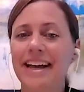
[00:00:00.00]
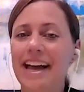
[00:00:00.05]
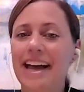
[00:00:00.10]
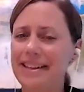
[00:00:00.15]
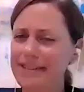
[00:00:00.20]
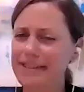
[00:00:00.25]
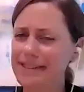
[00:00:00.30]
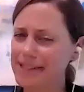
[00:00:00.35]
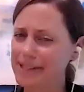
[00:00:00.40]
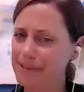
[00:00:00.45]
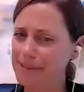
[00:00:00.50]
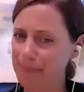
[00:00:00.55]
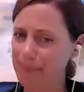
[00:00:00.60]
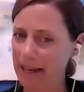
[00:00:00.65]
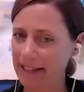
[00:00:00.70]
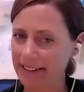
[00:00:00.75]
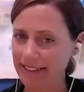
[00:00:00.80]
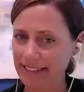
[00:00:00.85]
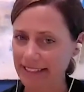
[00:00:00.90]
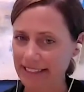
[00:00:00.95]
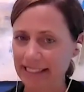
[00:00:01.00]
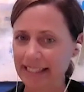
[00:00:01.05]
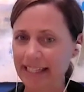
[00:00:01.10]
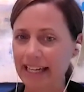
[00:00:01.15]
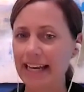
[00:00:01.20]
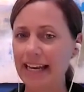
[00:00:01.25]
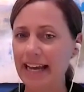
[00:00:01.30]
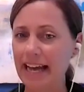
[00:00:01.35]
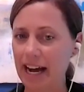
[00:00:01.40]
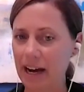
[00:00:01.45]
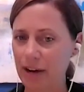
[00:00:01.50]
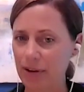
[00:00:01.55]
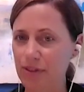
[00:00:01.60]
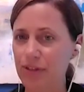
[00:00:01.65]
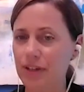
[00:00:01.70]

and spelling and how